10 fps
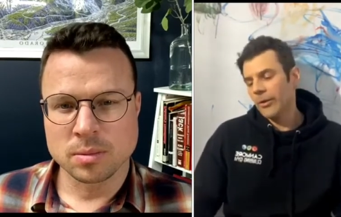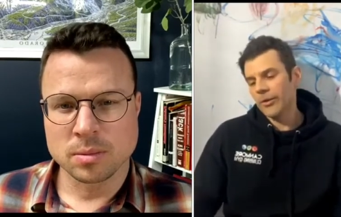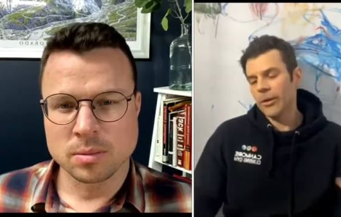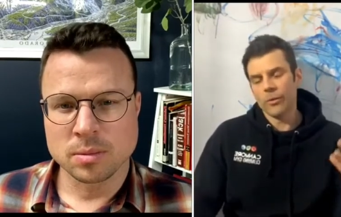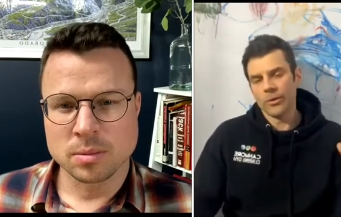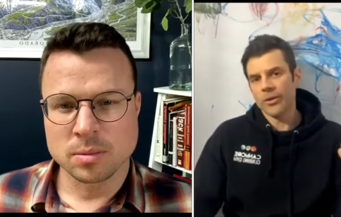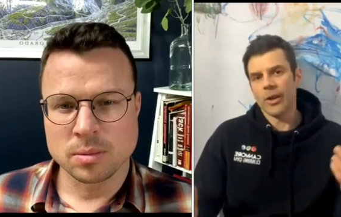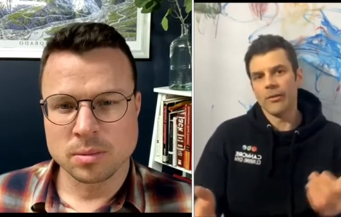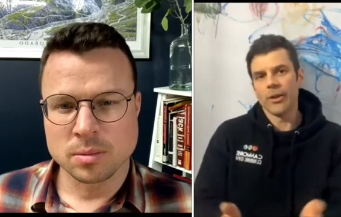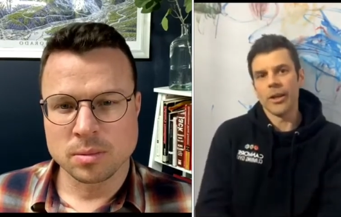Speaker 1: coat will just
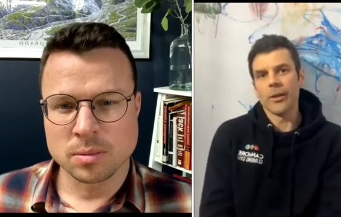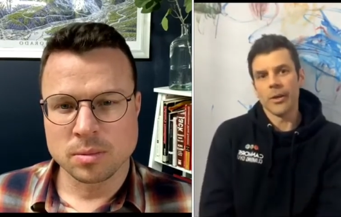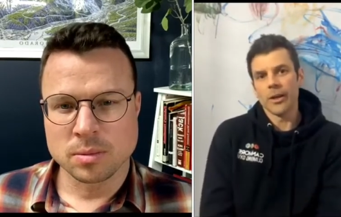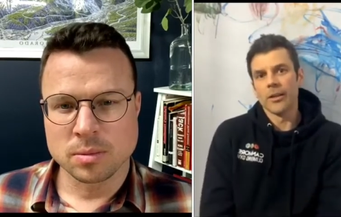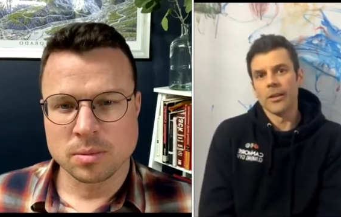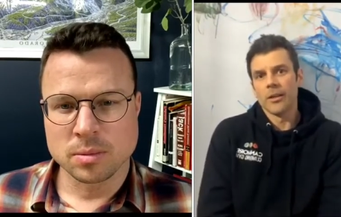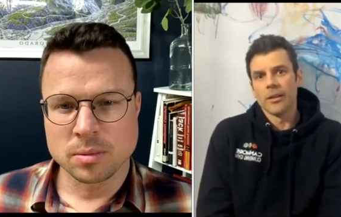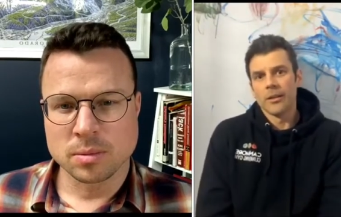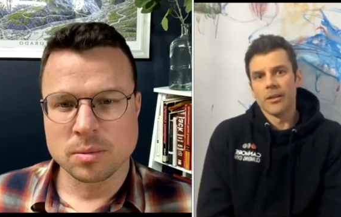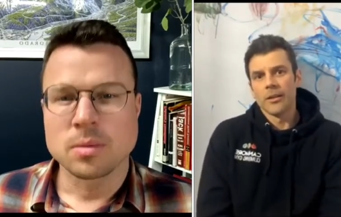cover it anyway.
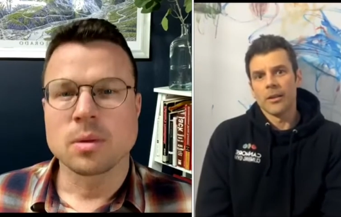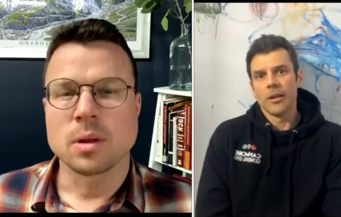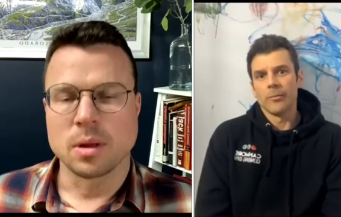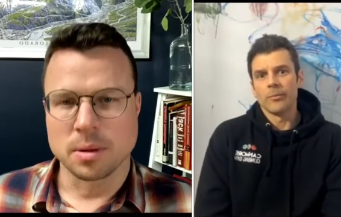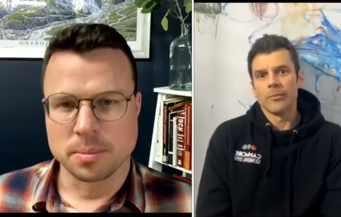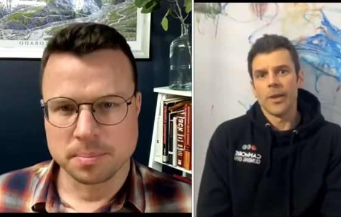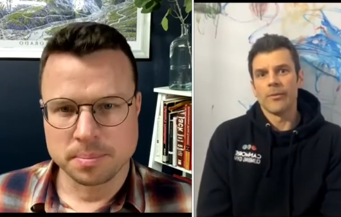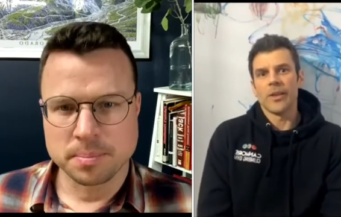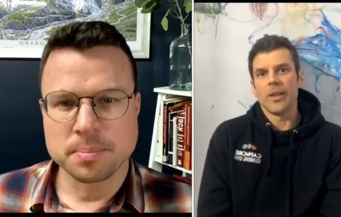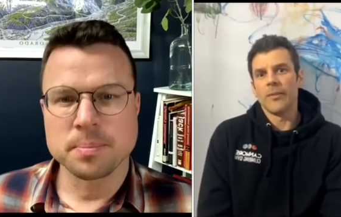Um, yeah. if,
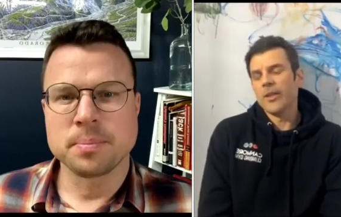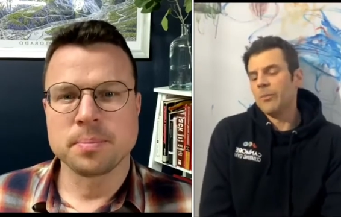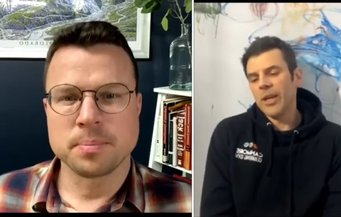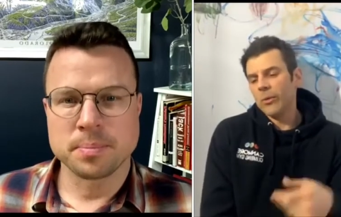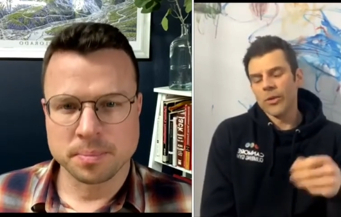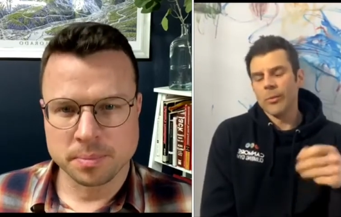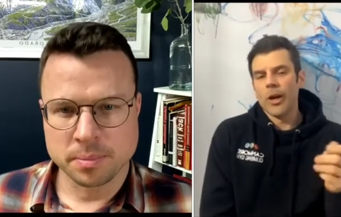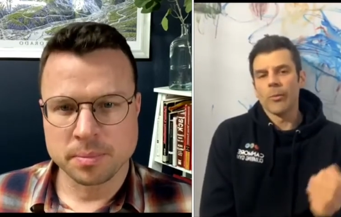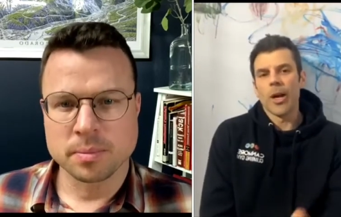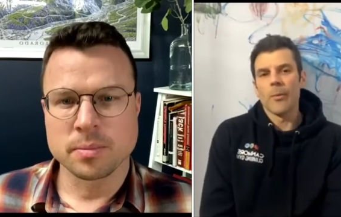if it's big, we'll
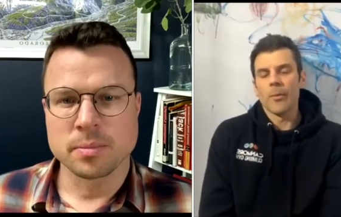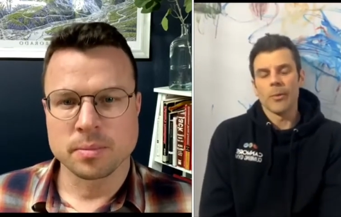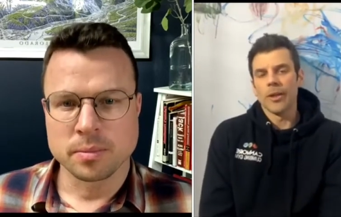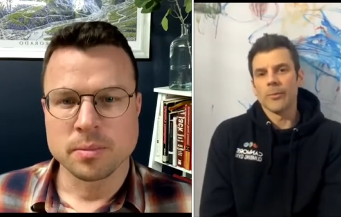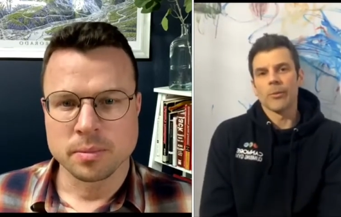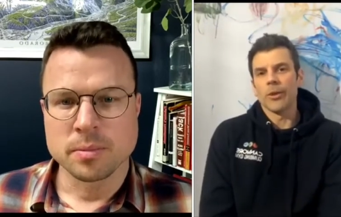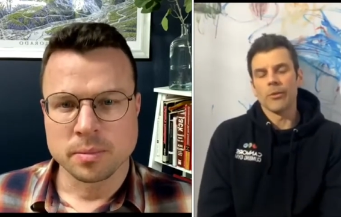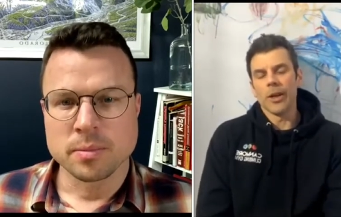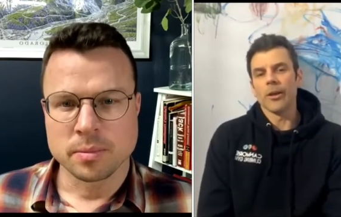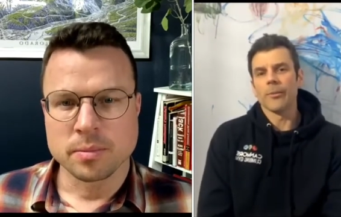spot prime it, but it's pretty
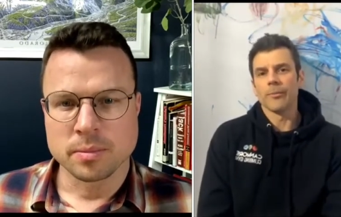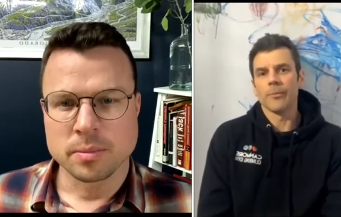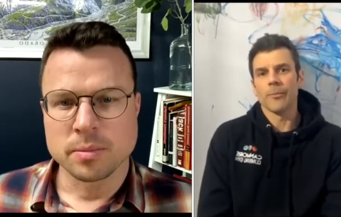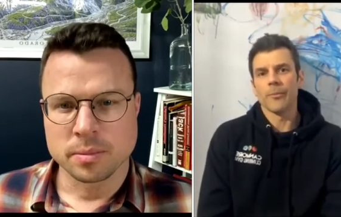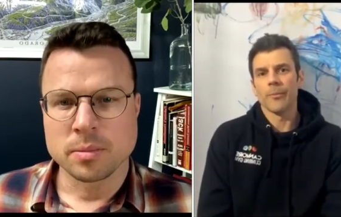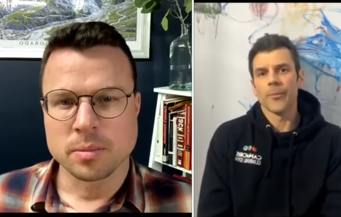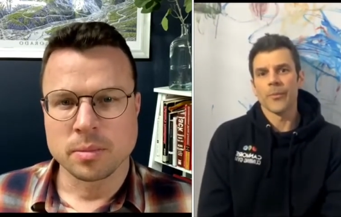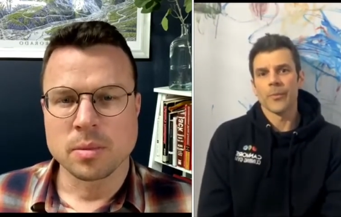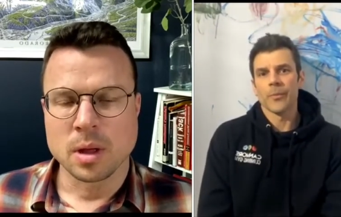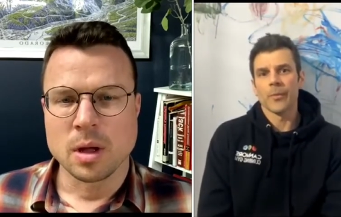rare.
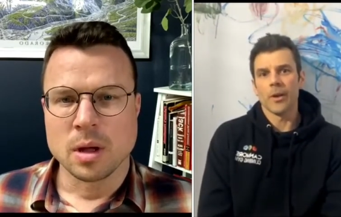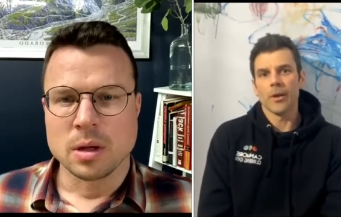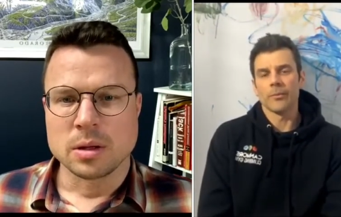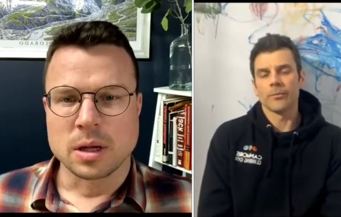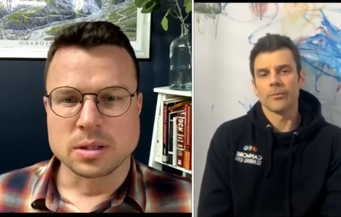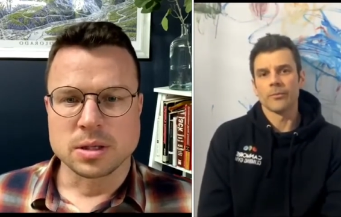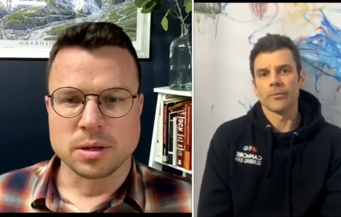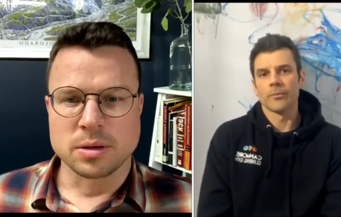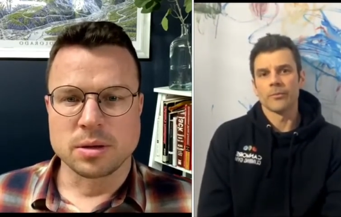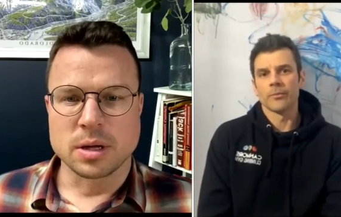
Speaker 2: Yeah.
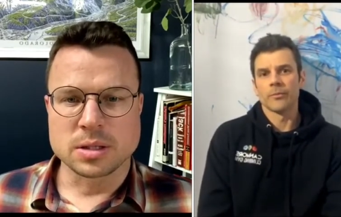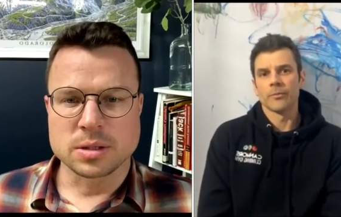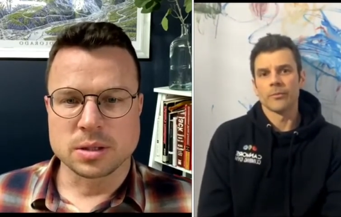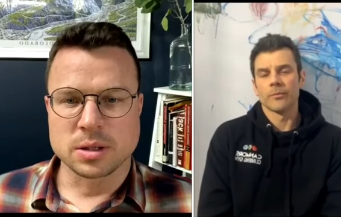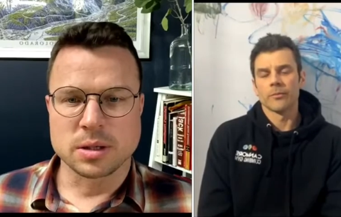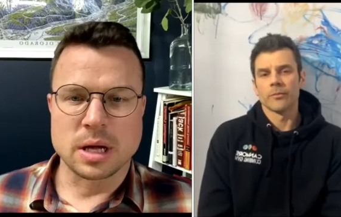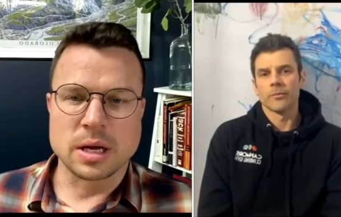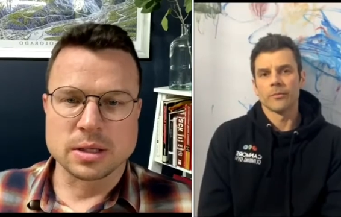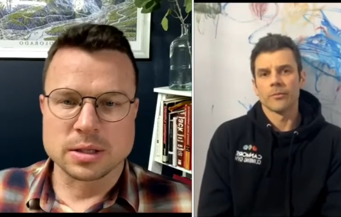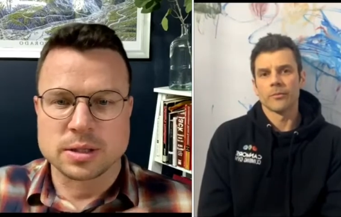that's, that
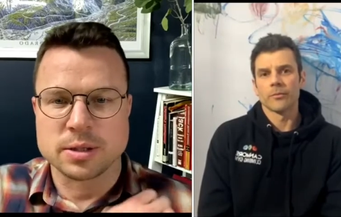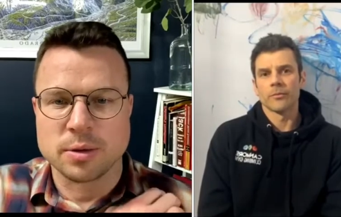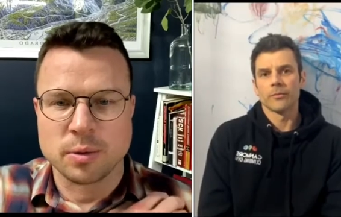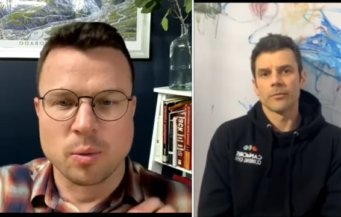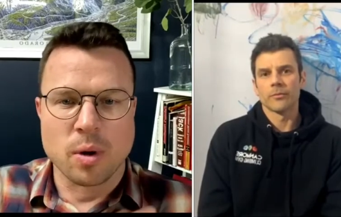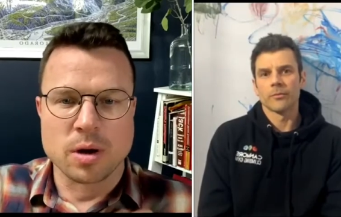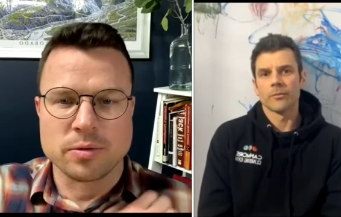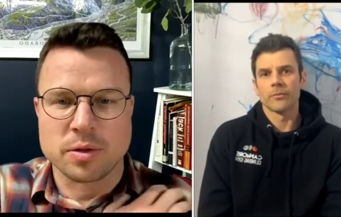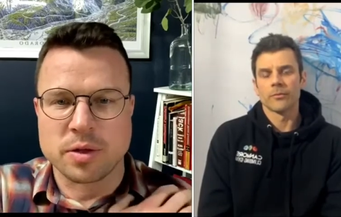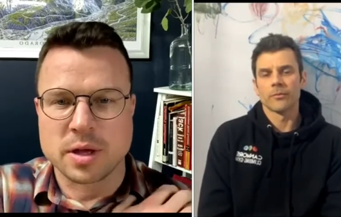is one of
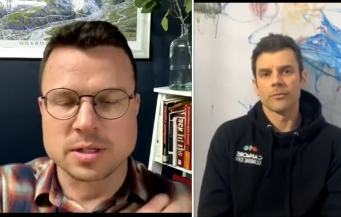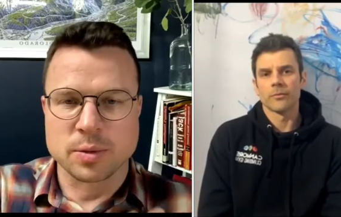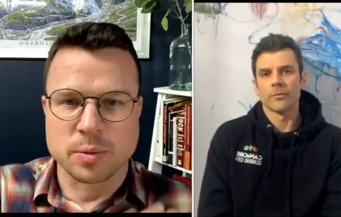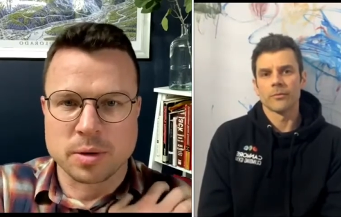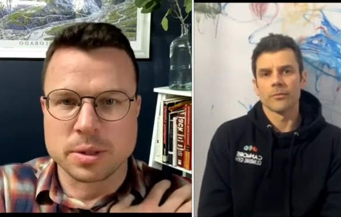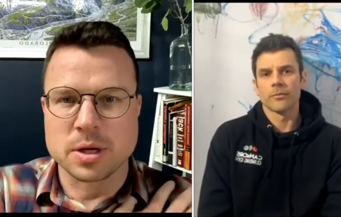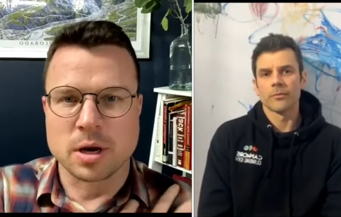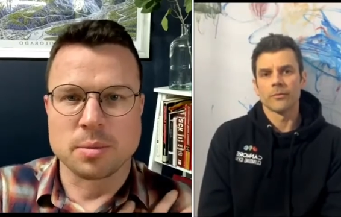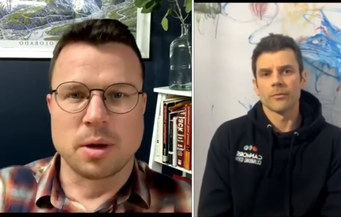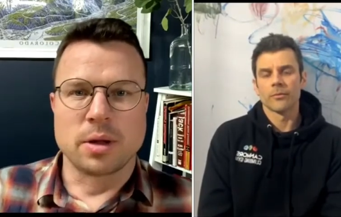the things that we're going to be talking
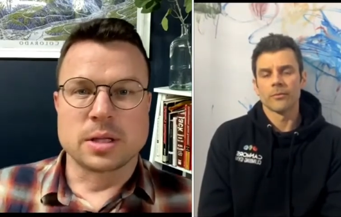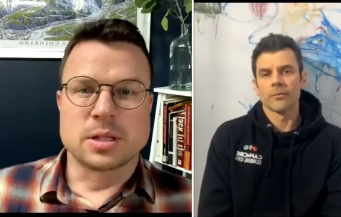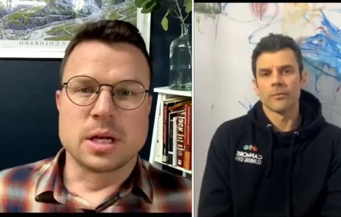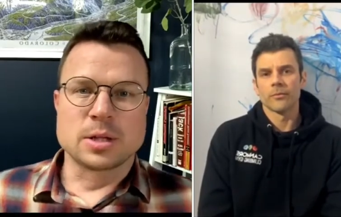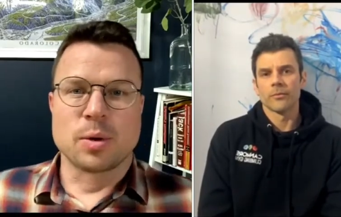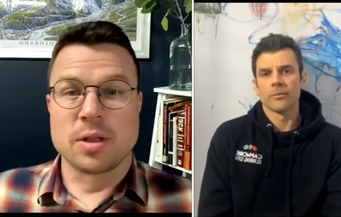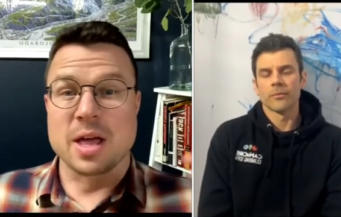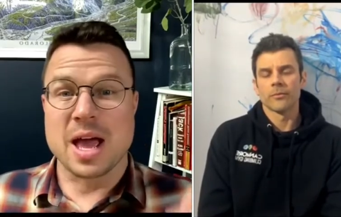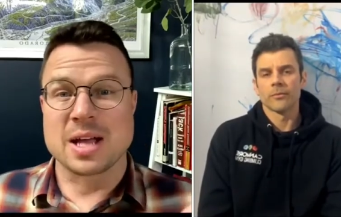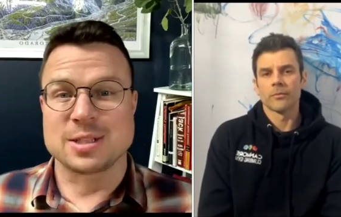about. That, that's one of the
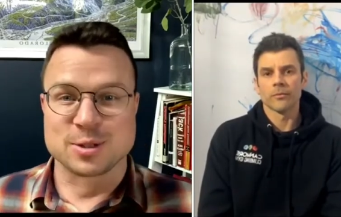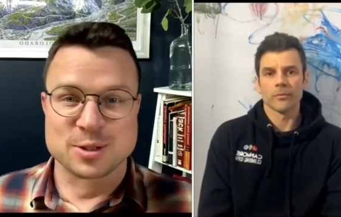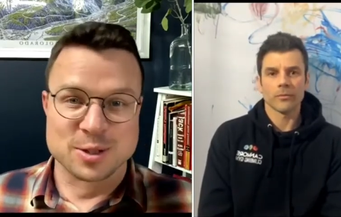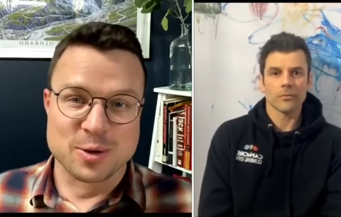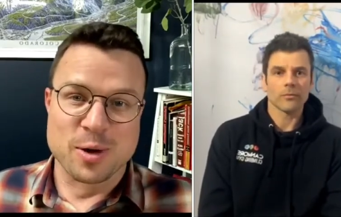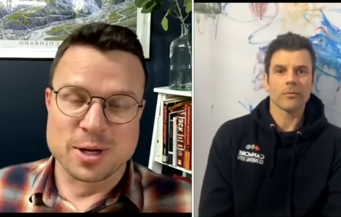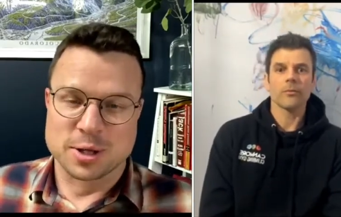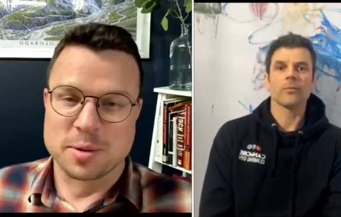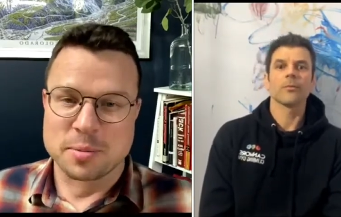answers to the question I'm going